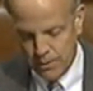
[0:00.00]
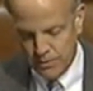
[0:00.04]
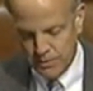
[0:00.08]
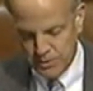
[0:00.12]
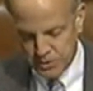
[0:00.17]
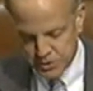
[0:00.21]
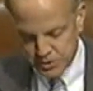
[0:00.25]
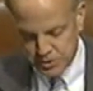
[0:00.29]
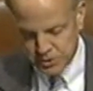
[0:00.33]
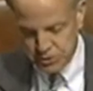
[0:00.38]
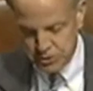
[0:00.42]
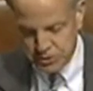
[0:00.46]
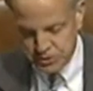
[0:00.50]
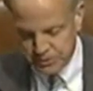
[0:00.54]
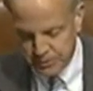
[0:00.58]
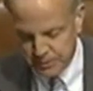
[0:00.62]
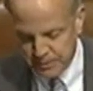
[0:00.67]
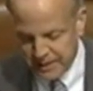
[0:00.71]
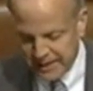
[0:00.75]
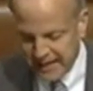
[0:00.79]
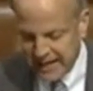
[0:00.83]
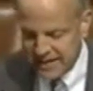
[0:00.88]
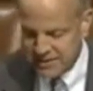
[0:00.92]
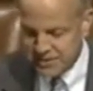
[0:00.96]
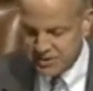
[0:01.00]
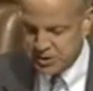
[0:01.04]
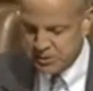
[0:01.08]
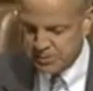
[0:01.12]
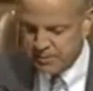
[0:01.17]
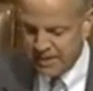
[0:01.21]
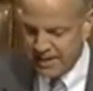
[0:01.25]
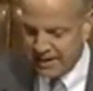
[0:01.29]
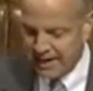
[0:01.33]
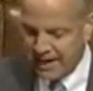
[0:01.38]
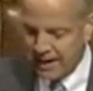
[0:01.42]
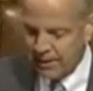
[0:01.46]
When the students from Kansas
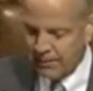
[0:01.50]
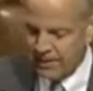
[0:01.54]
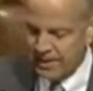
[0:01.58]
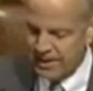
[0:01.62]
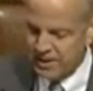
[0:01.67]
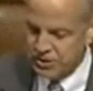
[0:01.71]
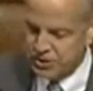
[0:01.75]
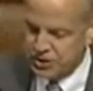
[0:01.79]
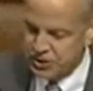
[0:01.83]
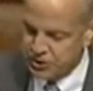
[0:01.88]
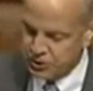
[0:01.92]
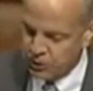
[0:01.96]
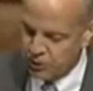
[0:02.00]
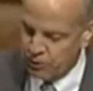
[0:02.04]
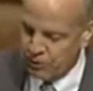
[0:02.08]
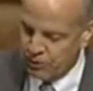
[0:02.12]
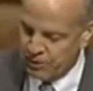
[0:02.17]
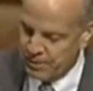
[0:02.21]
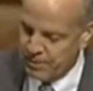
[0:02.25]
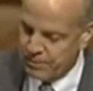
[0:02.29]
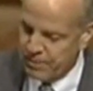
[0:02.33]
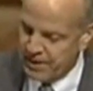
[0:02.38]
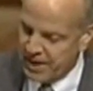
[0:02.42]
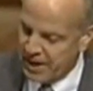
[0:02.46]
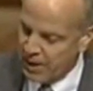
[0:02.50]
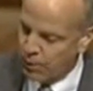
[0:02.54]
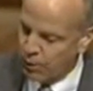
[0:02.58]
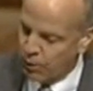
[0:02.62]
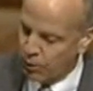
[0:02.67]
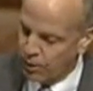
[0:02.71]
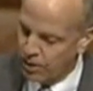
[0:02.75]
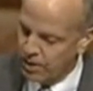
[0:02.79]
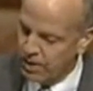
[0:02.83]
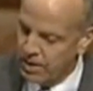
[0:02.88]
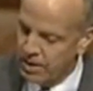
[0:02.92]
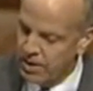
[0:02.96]
met Irena, she told them they
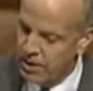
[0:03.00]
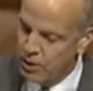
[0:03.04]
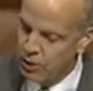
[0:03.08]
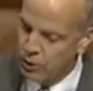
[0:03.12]
were,